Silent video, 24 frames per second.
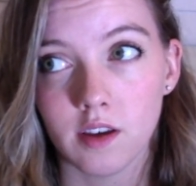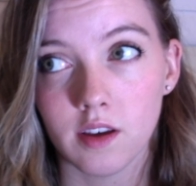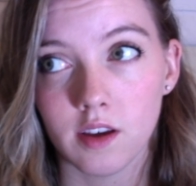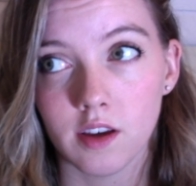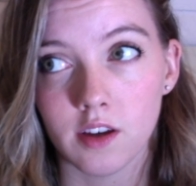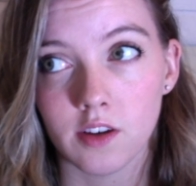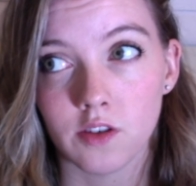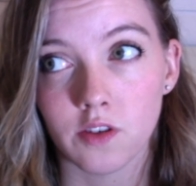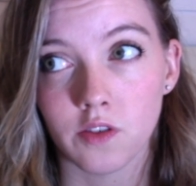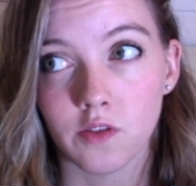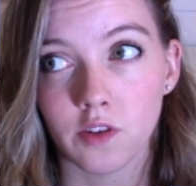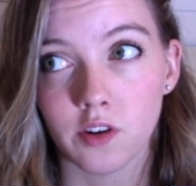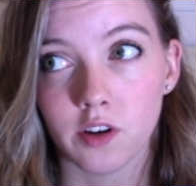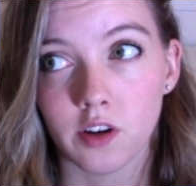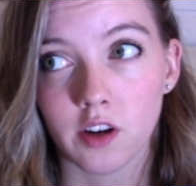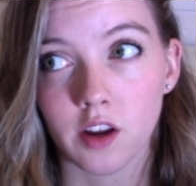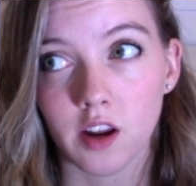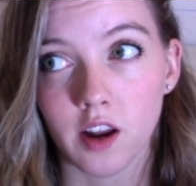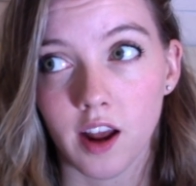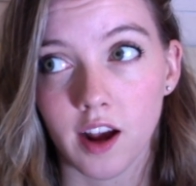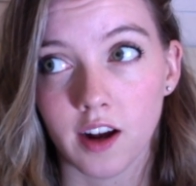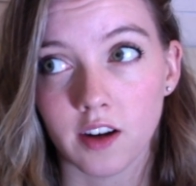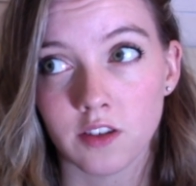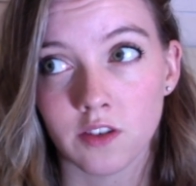introverted
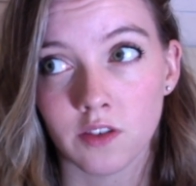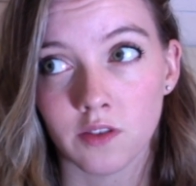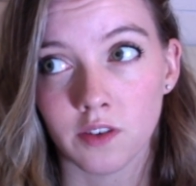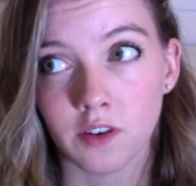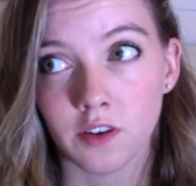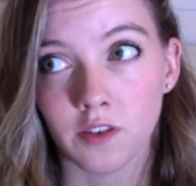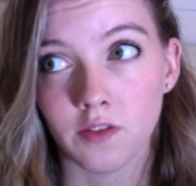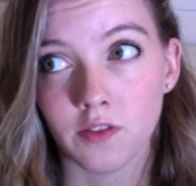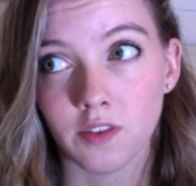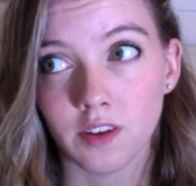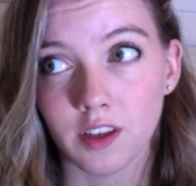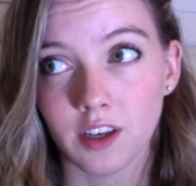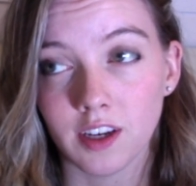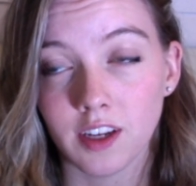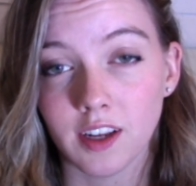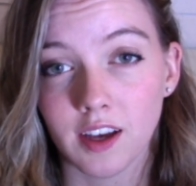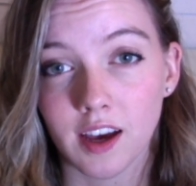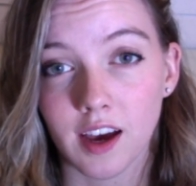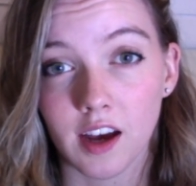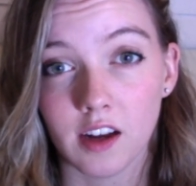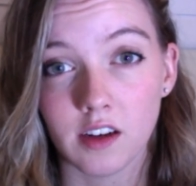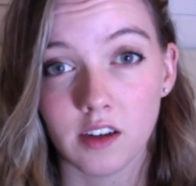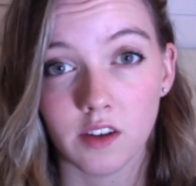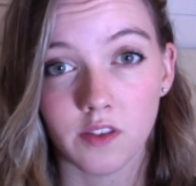and extroverted feeling, it
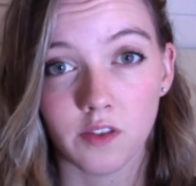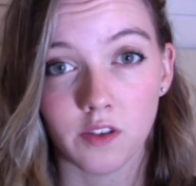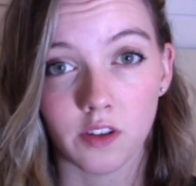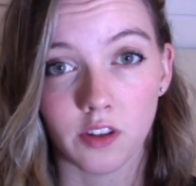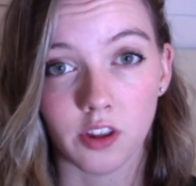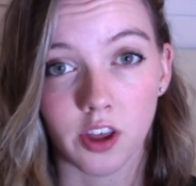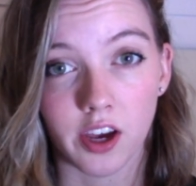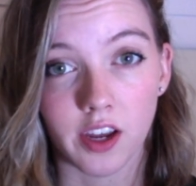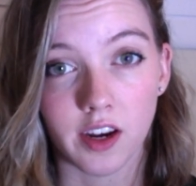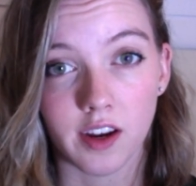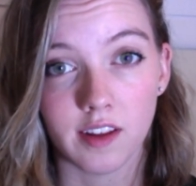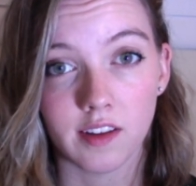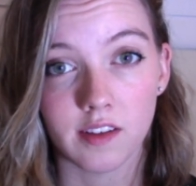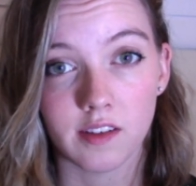had different lighting,